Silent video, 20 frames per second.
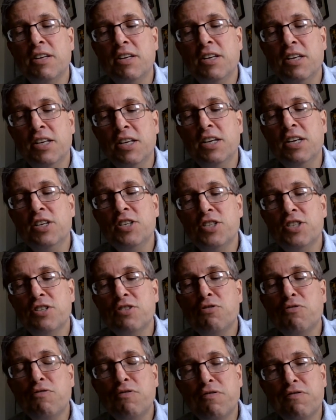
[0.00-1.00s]
He is
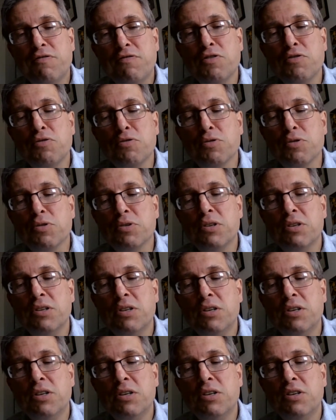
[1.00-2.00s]
no fool
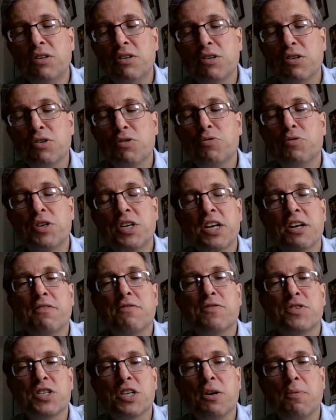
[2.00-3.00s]
who
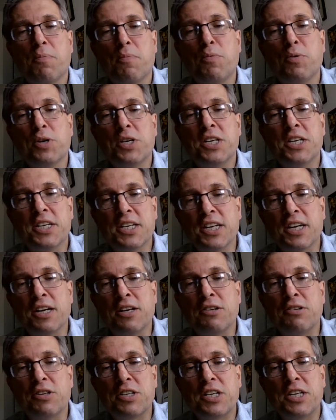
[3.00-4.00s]
gives up what he
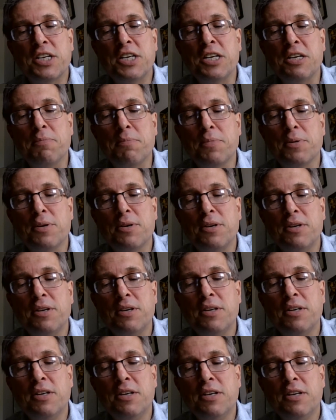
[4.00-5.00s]
cannot keep
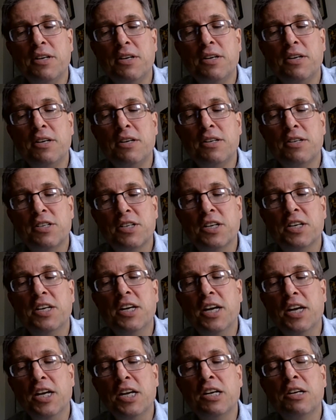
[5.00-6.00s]
to
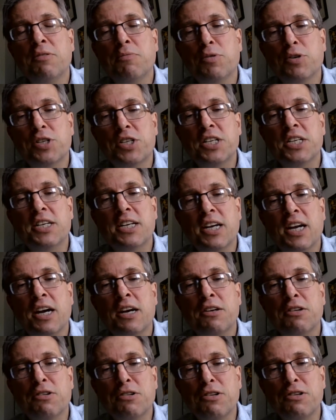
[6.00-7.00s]
gain what he
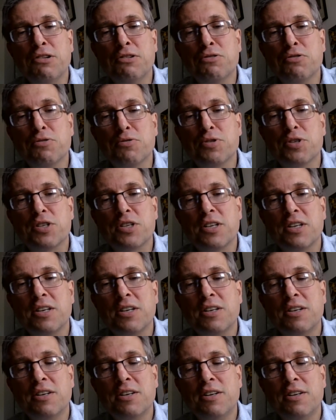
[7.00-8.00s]
cannot lose.
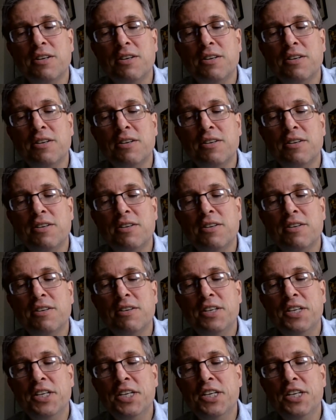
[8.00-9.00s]

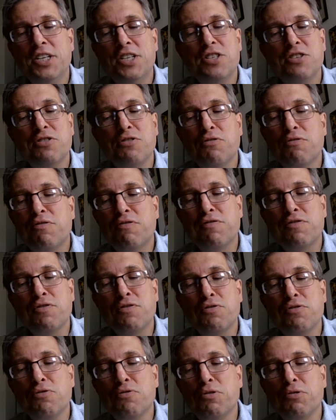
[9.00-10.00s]
He is no
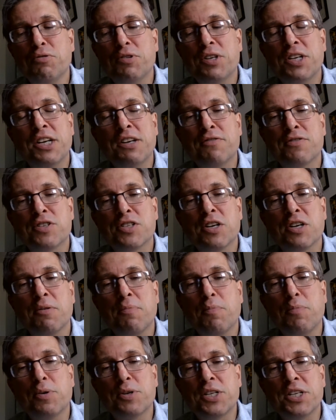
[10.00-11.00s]
fool who gives
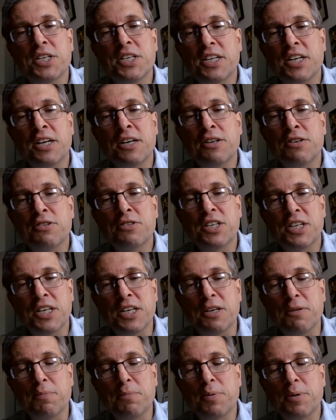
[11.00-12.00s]
up what he cannot
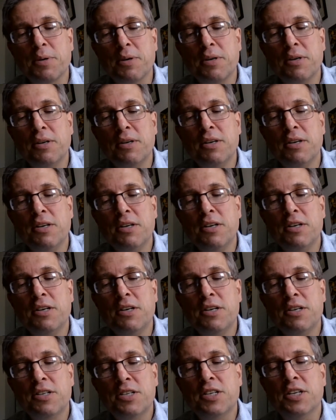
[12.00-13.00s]
keep
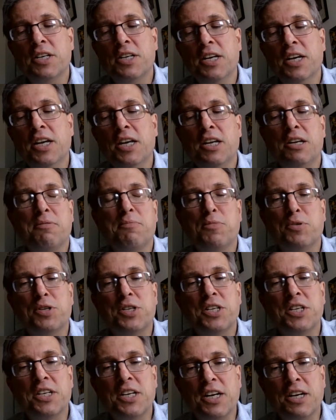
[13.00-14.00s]
to gain what
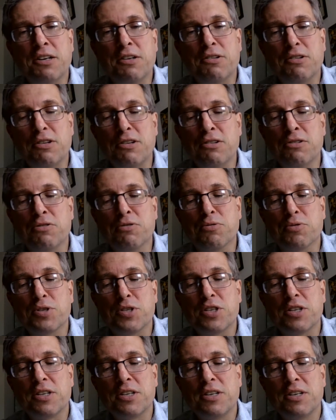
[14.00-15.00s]
he cannot
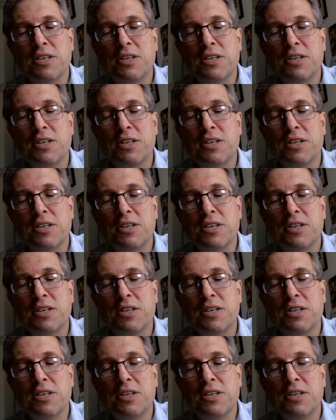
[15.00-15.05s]
lose.